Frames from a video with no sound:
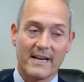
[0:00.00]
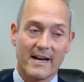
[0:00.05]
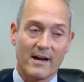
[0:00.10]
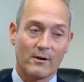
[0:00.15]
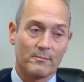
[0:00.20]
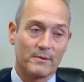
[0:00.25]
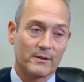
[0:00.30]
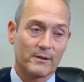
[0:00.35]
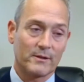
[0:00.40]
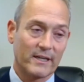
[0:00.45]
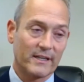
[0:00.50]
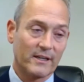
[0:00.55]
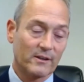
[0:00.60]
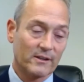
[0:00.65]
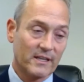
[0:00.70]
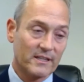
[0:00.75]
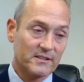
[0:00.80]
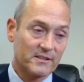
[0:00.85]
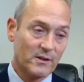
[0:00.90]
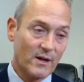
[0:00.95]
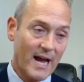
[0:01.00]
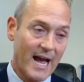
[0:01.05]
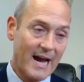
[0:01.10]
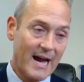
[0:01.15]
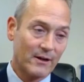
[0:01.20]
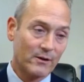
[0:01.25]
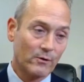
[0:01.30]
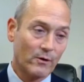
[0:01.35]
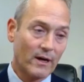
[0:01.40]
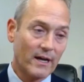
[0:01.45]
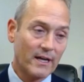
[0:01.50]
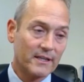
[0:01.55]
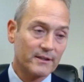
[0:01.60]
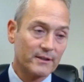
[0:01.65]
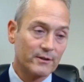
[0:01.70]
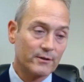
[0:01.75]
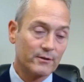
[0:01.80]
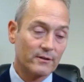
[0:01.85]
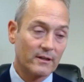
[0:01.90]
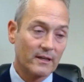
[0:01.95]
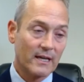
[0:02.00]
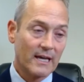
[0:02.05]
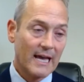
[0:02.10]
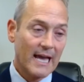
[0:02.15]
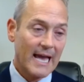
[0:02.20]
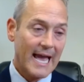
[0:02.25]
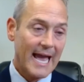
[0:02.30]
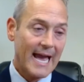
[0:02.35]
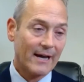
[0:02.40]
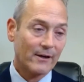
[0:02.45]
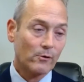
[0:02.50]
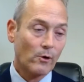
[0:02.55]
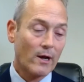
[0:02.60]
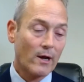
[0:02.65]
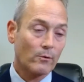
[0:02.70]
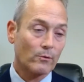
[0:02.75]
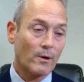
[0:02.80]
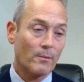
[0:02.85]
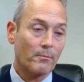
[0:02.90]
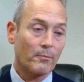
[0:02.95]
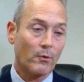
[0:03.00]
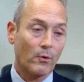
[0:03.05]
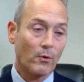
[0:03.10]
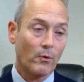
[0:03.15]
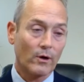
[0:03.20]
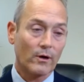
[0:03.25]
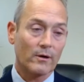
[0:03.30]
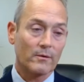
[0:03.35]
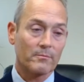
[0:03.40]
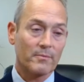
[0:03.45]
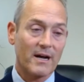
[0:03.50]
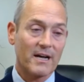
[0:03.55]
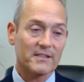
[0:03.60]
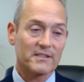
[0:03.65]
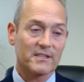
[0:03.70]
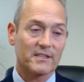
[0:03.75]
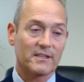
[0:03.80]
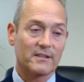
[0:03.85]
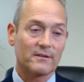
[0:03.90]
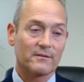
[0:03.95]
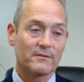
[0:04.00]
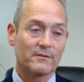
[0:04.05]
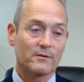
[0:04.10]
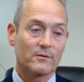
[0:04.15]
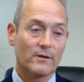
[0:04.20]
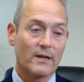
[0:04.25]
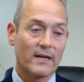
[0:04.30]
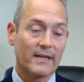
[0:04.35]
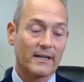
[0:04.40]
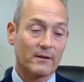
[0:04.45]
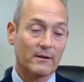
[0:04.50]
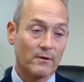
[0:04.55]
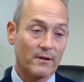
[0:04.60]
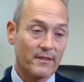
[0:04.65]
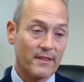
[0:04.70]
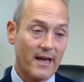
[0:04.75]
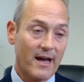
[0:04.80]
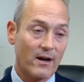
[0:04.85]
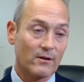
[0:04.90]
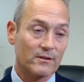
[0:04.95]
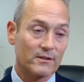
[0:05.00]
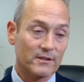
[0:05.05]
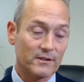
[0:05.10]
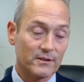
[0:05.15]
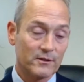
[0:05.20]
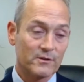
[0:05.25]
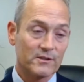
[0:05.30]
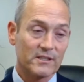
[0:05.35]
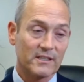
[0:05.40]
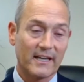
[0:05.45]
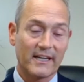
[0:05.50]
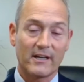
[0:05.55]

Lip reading: it'd be great. Okay, so how do I report positive credit without using